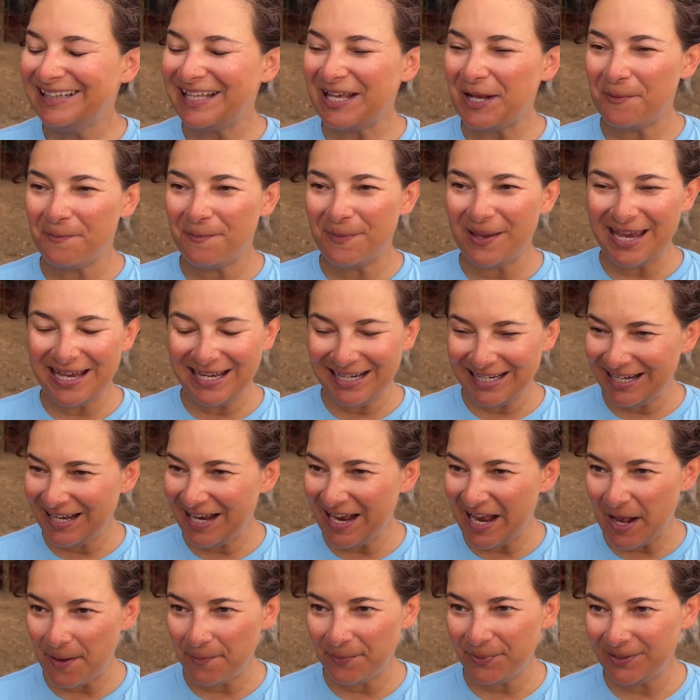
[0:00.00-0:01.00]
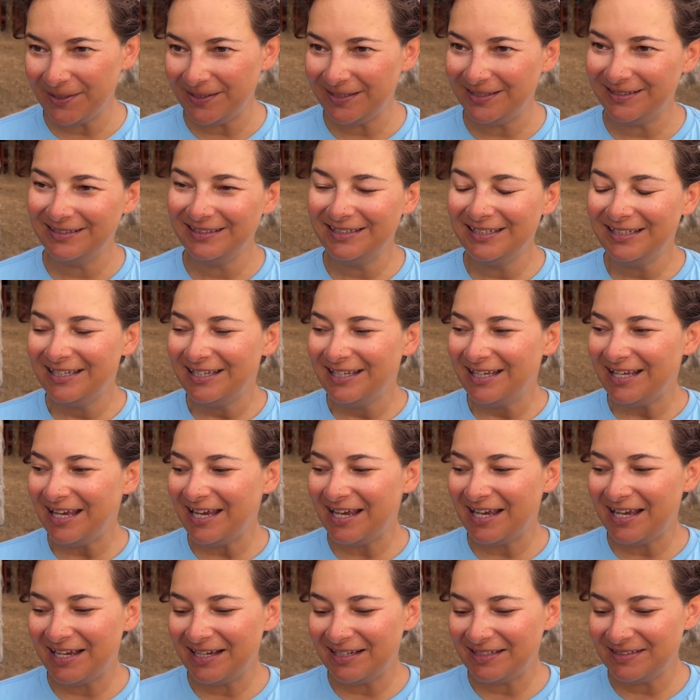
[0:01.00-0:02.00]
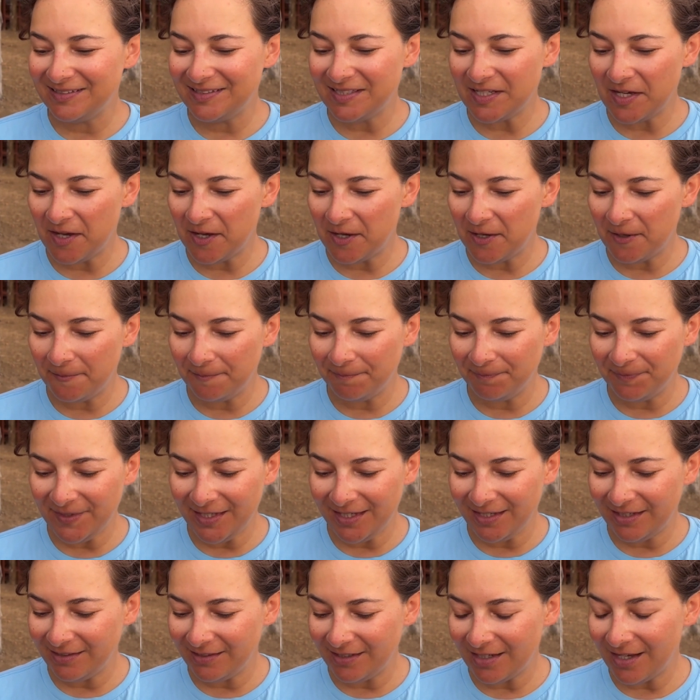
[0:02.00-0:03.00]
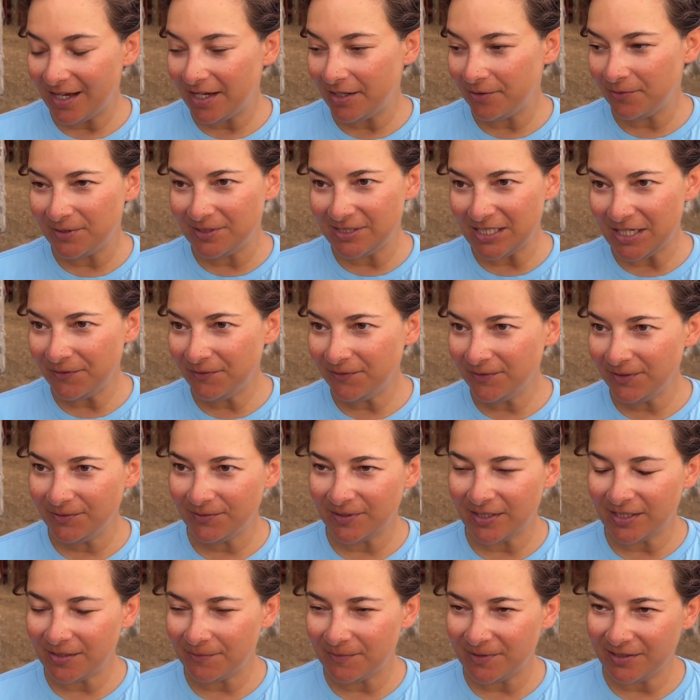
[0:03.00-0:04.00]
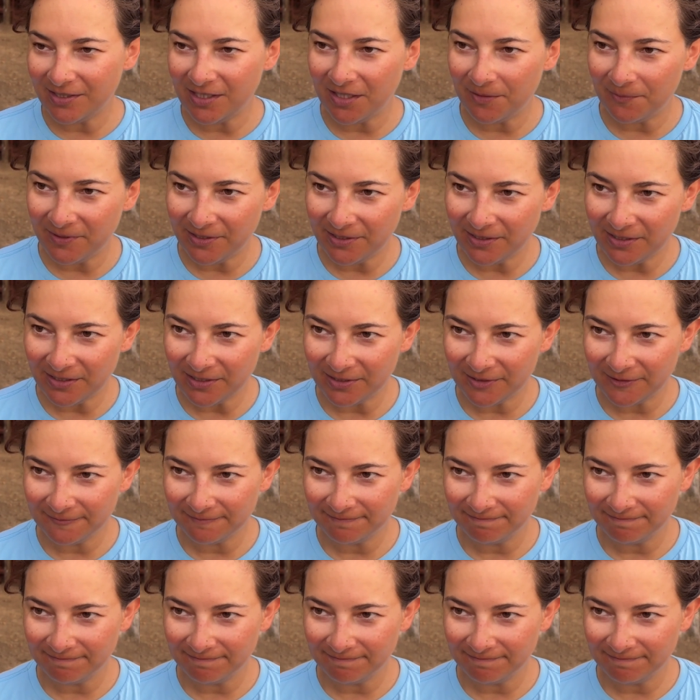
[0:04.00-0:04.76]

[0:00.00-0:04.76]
They made it happen and, um, and I would definitely recommend coming here.